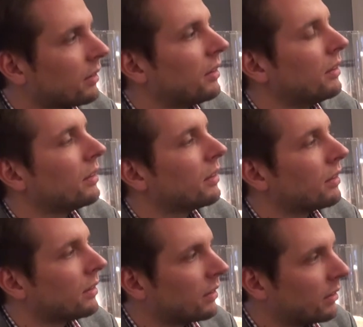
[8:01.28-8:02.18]

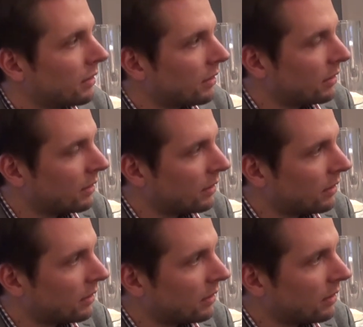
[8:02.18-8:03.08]

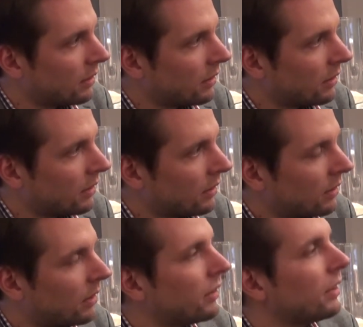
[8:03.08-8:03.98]

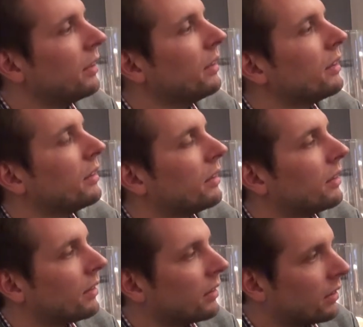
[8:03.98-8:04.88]

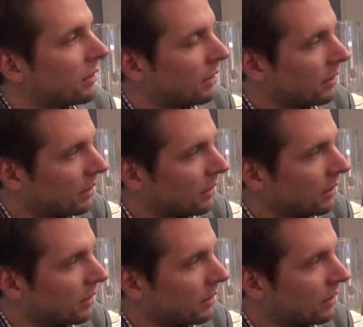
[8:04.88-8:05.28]
(silent)